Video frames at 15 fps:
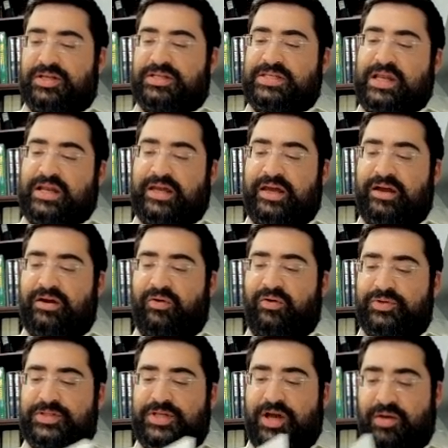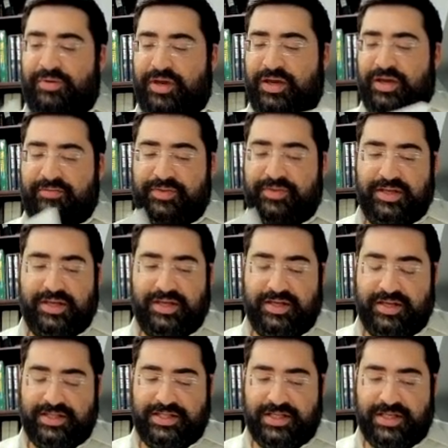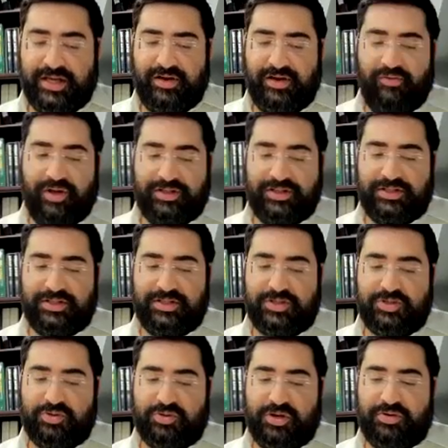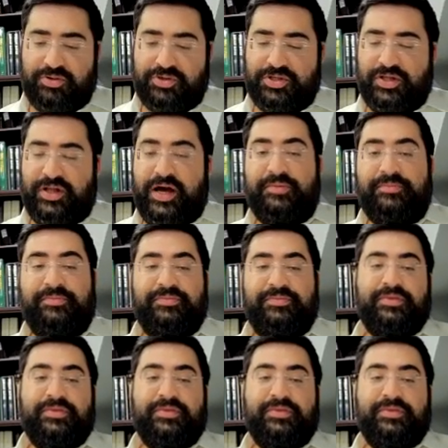Sanhedrin was coming, and Sanhedrin wanted to destroy Yerushalayim.